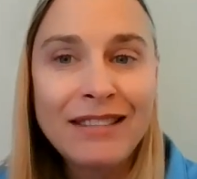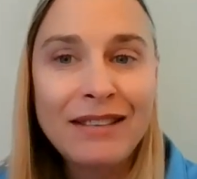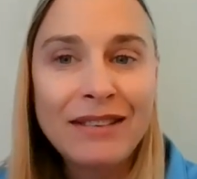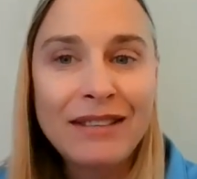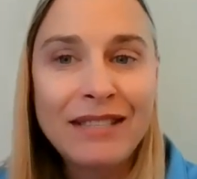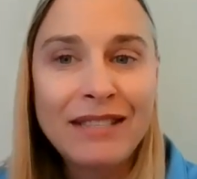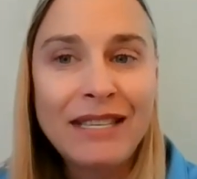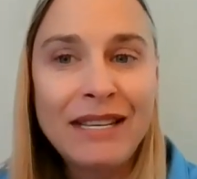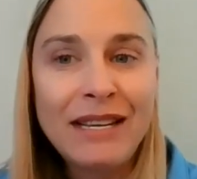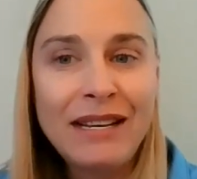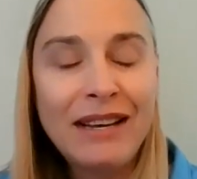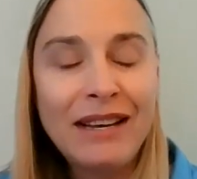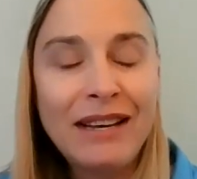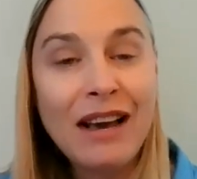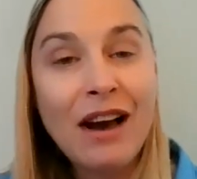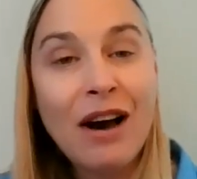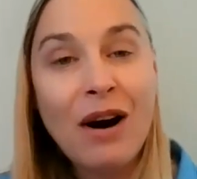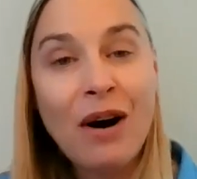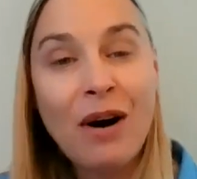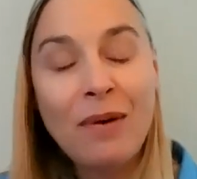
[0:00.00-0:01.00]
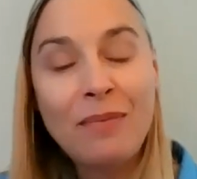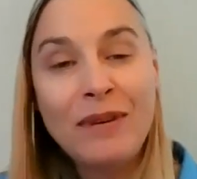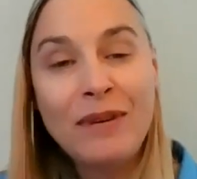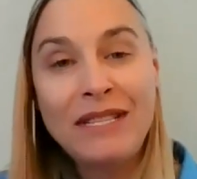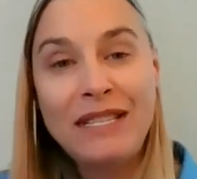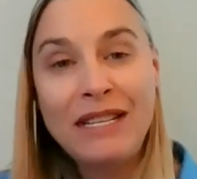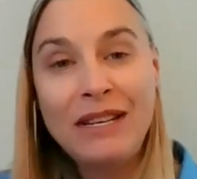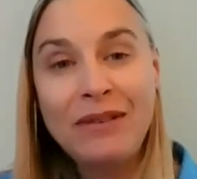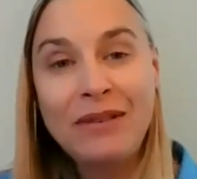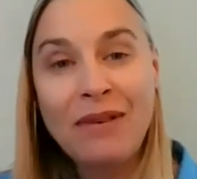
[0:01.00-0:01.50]
So see, hope to
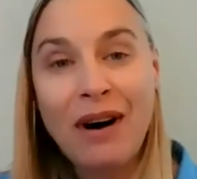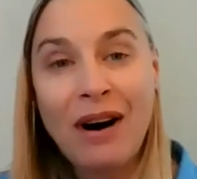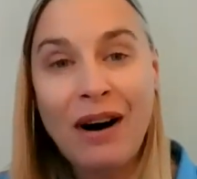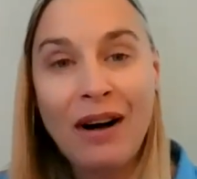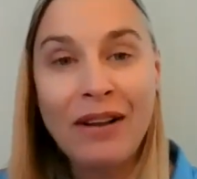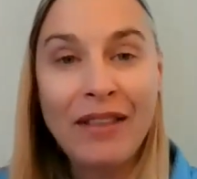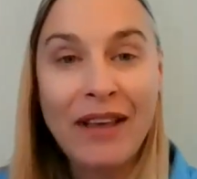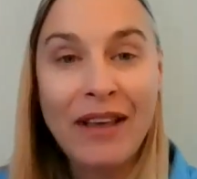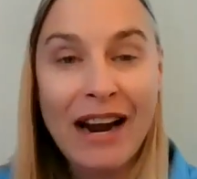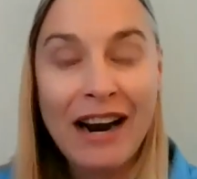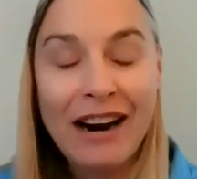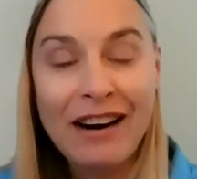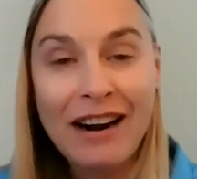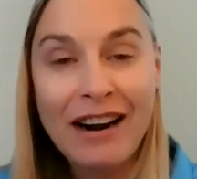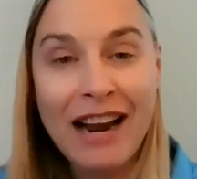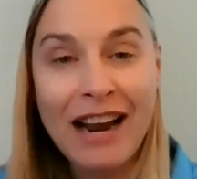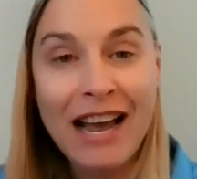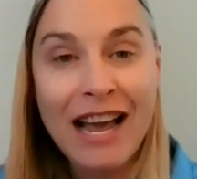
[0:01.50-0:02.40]
see you all there.